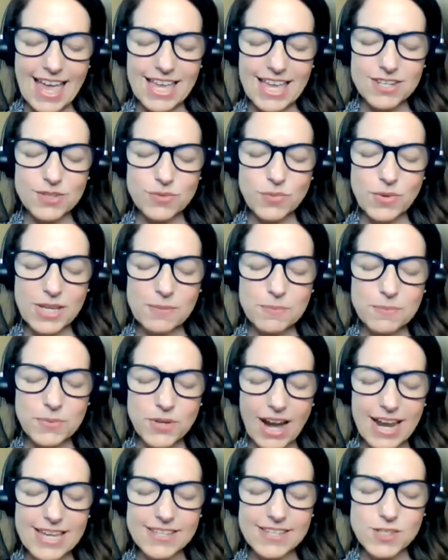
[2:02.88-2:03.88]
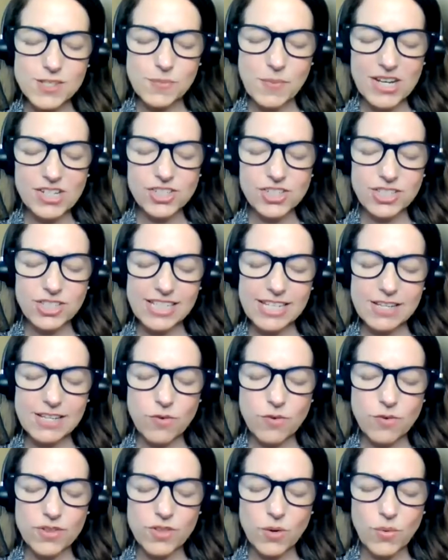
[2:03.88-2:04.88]
And we pray
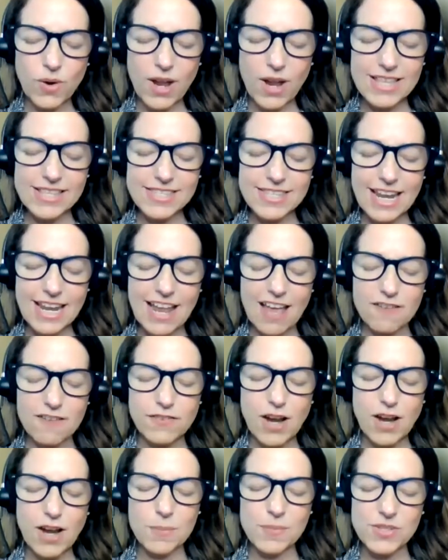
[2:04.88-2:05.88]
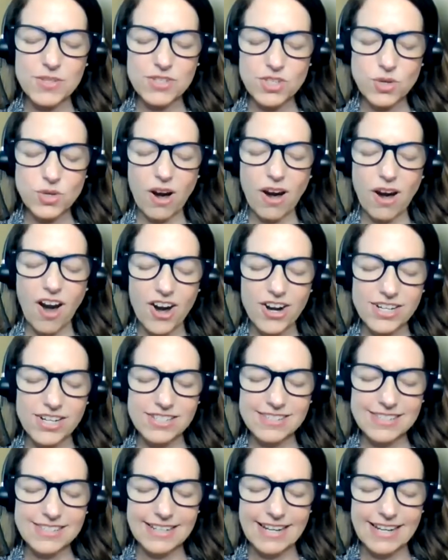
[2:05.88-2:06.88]
especially for the ones that have come into our
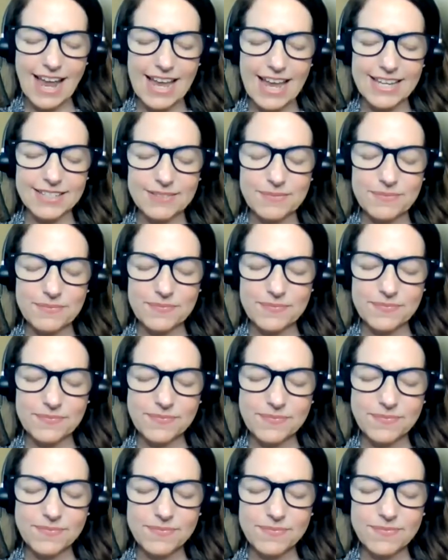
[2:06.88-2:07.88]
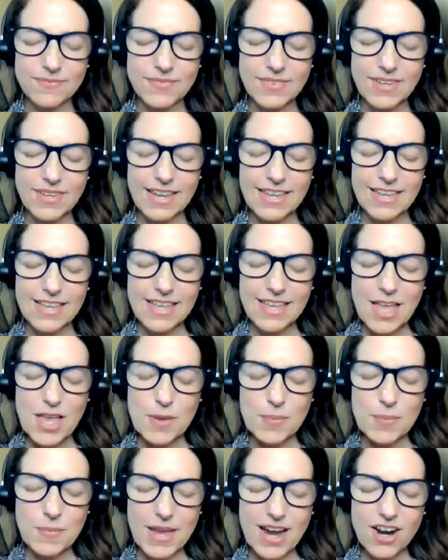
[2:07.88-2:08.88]
hearts tonight.
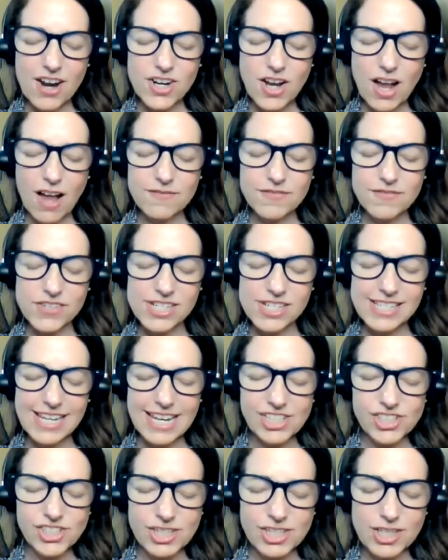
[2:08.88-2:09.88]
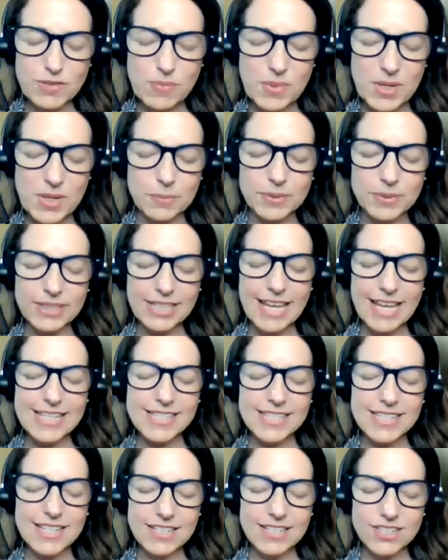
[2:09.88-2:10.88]
May our conversation be a
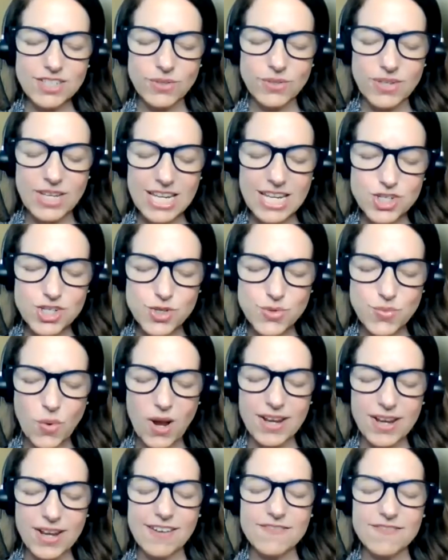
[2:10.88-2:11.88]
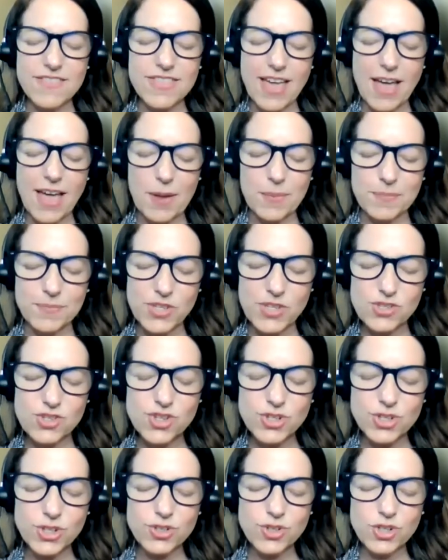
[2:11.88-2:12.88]
blessing to each one of them, the
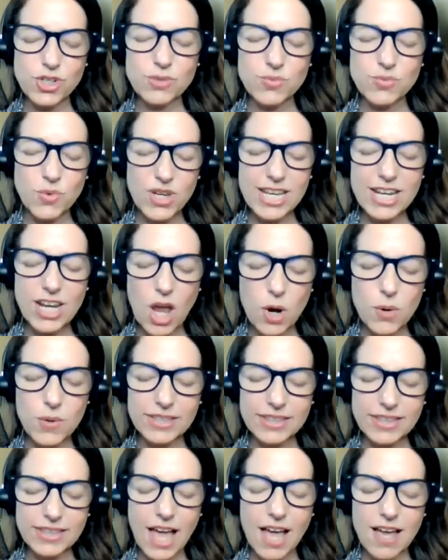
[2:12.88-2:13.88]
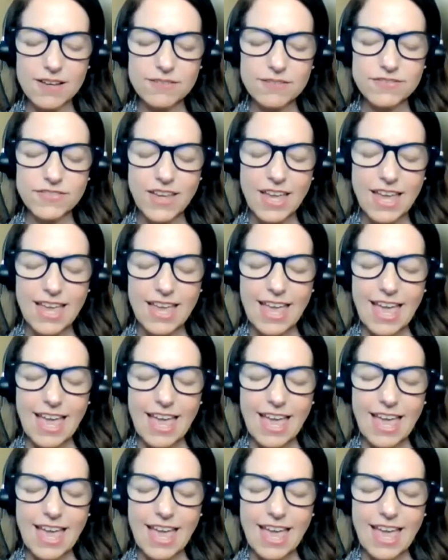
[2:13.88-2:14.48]
children we know and love,